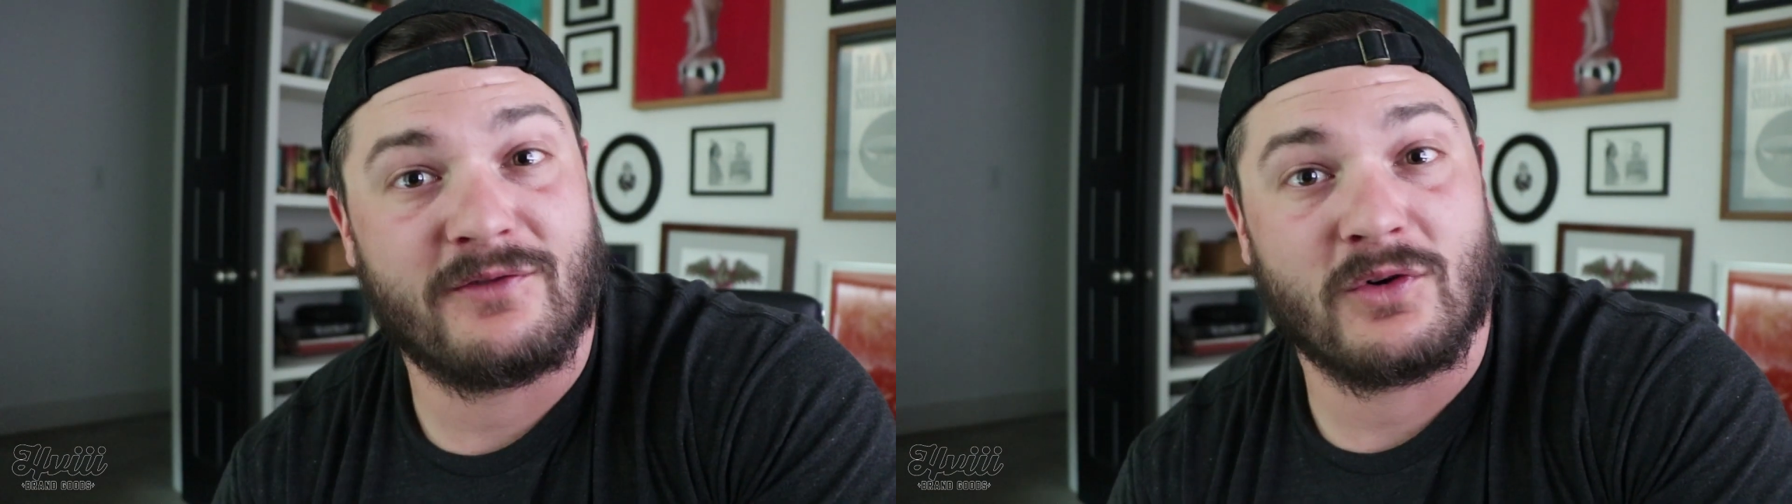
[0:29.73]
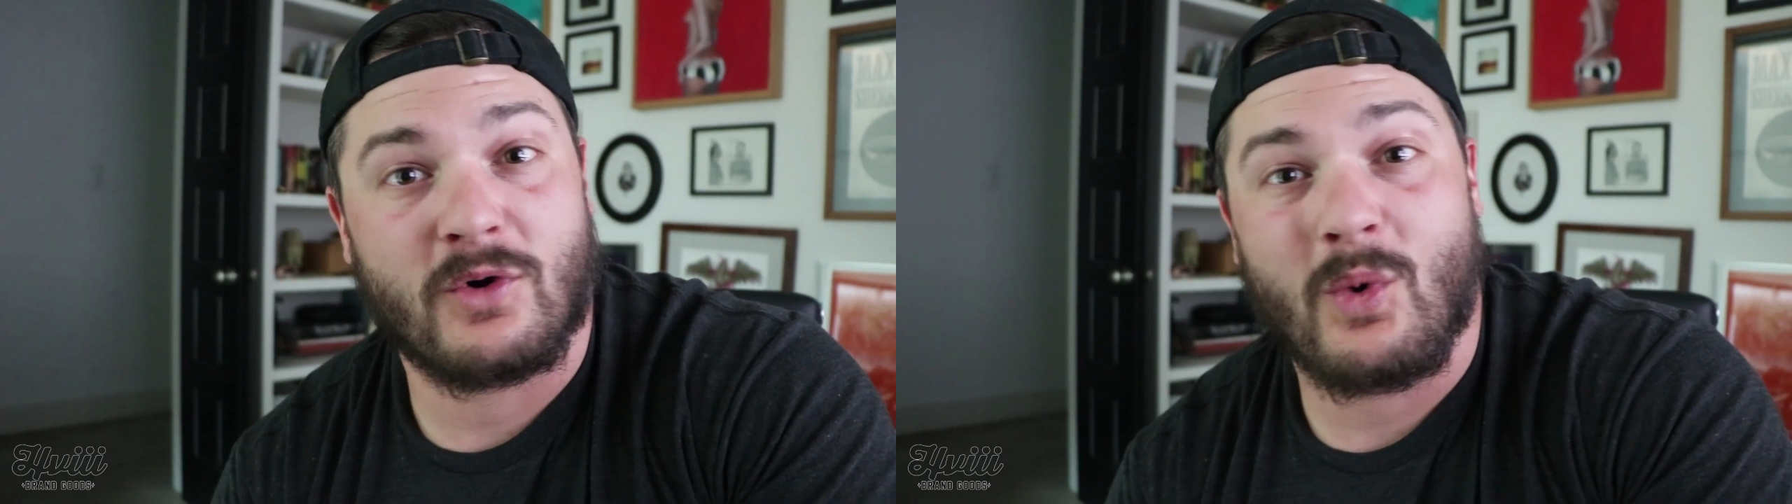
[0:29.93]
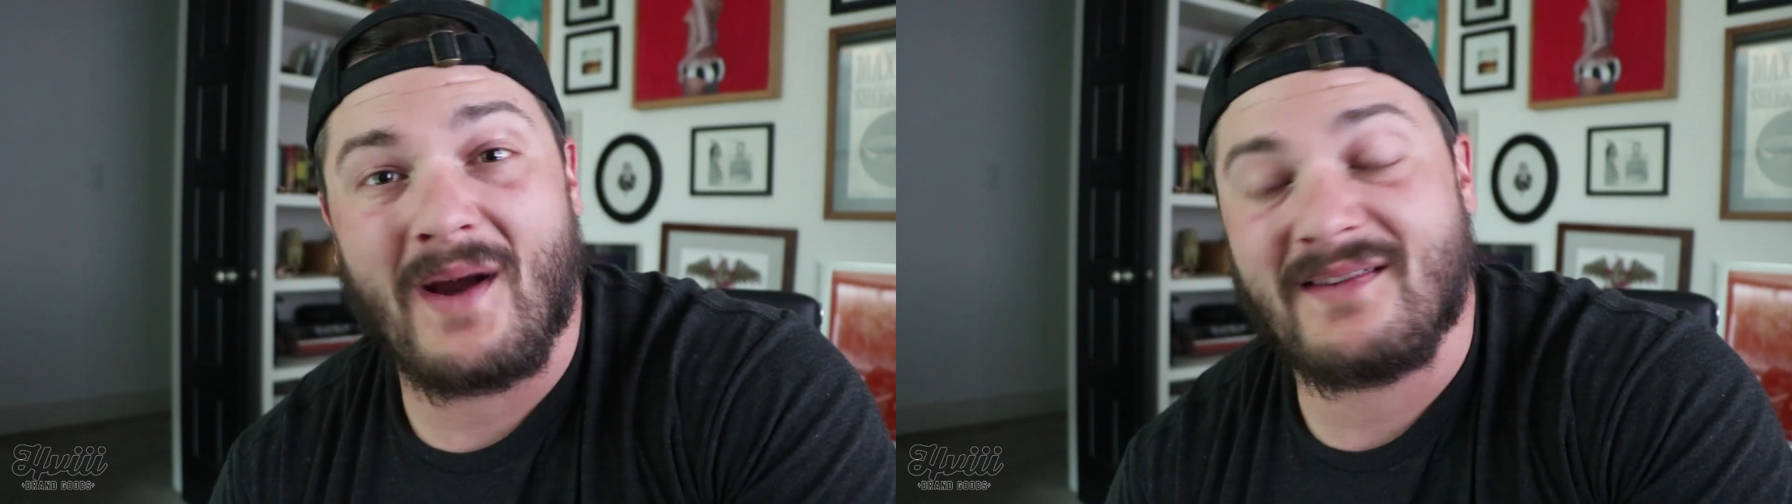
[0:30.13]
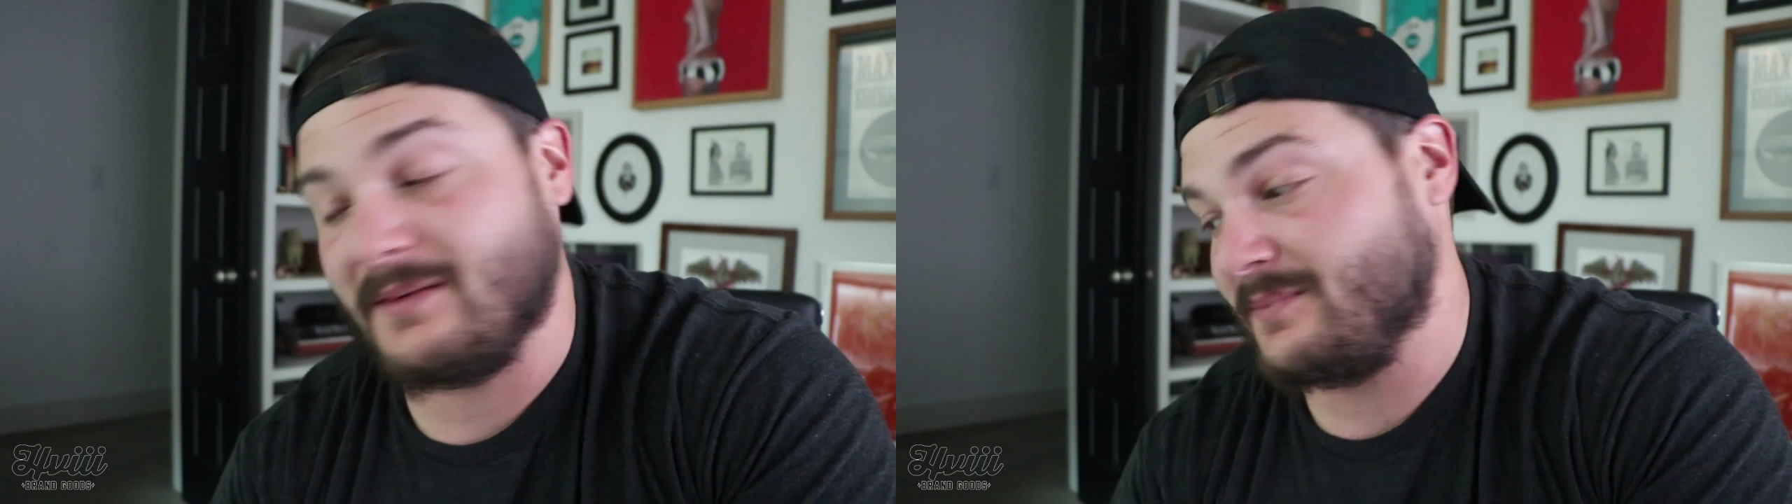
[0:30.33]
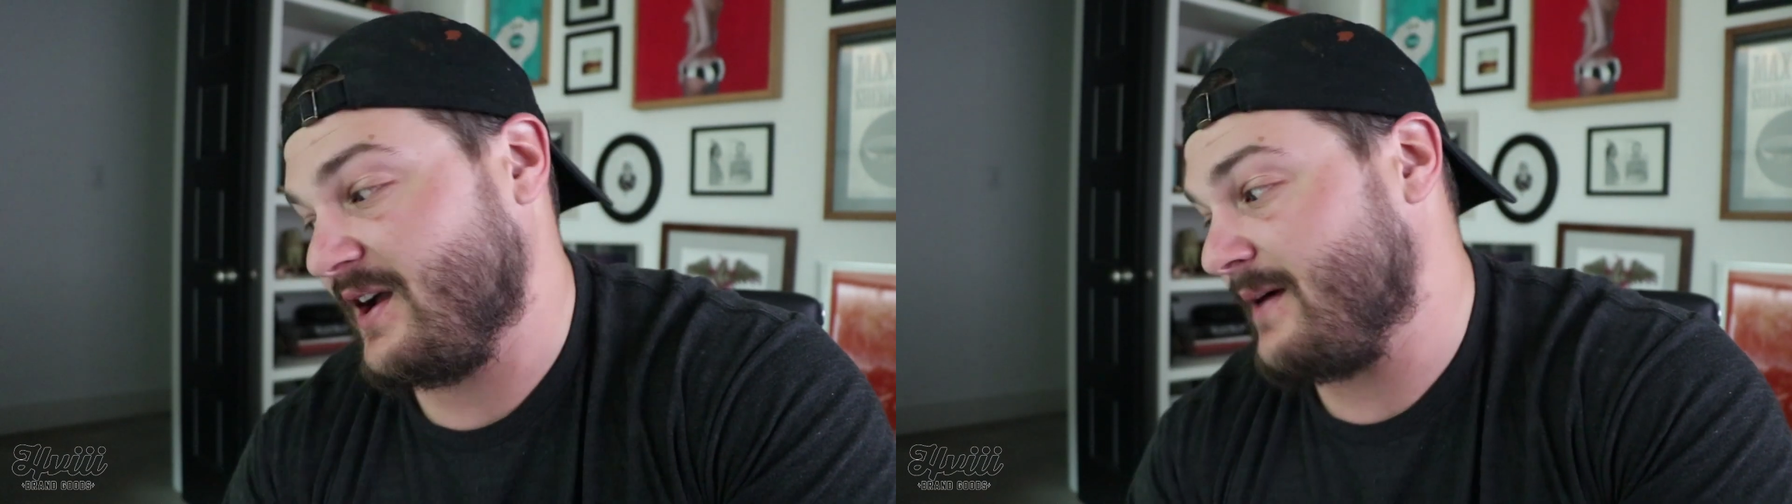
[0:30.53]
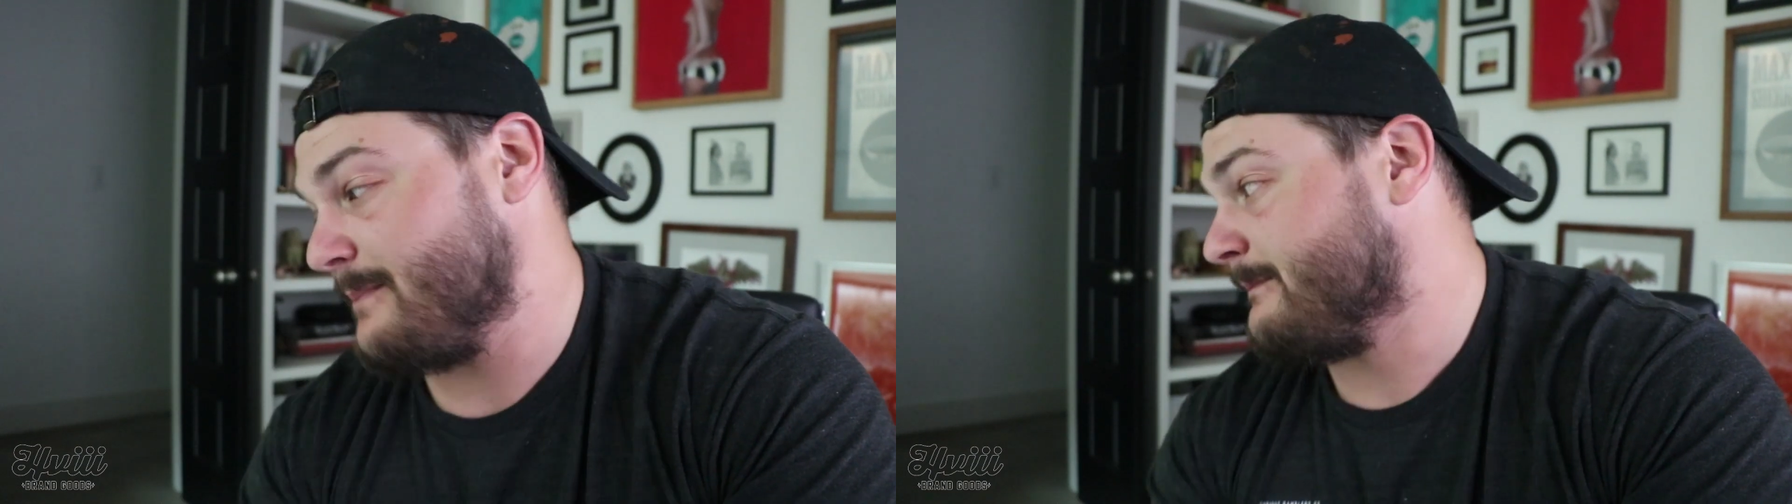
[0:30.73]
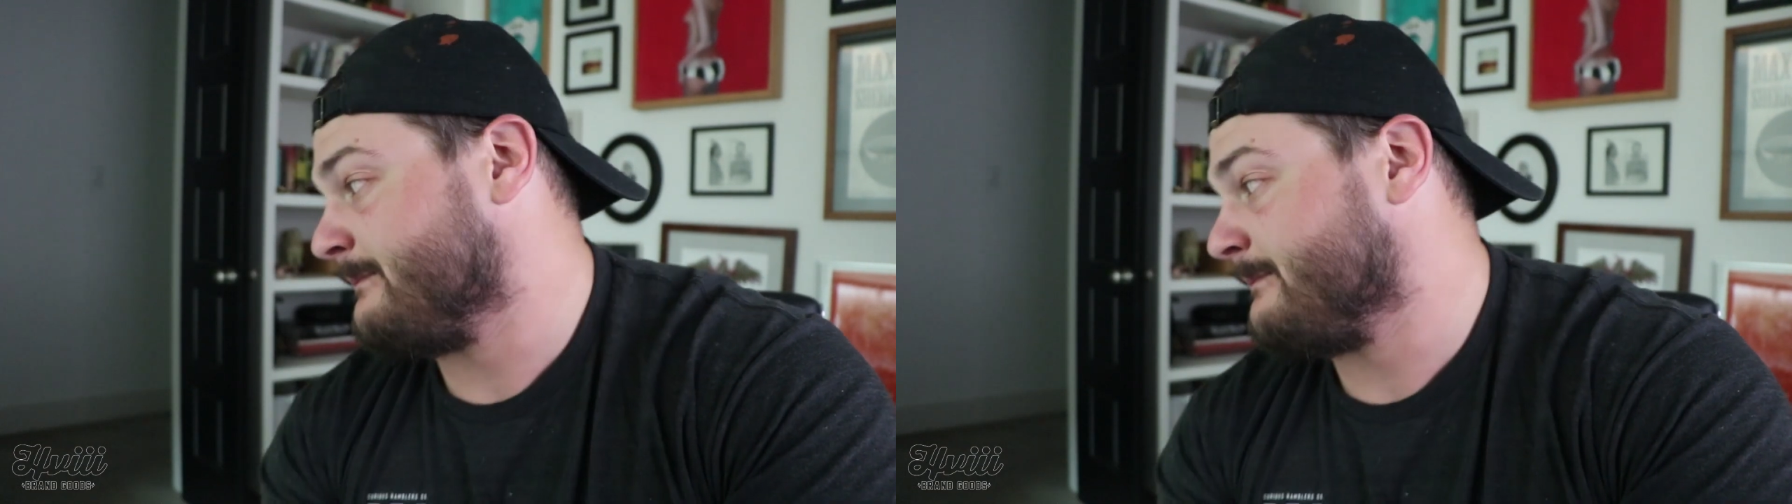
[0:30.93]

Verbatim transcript: for quite some time.